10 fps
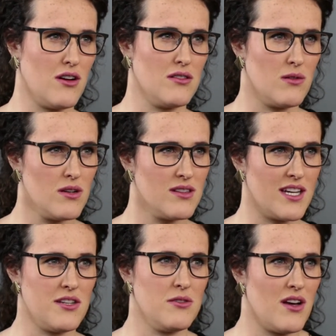our Lord,
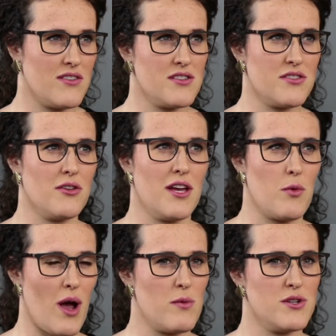like, you love us so,
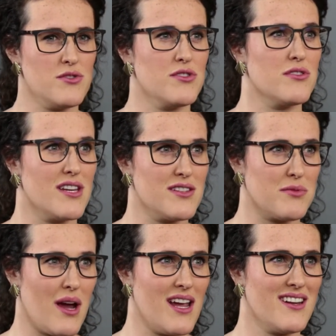like, why would you do
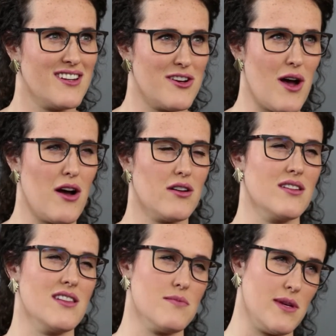this, right? You know, how
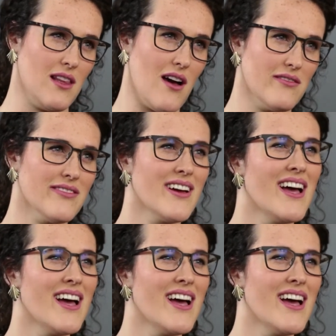could this be love?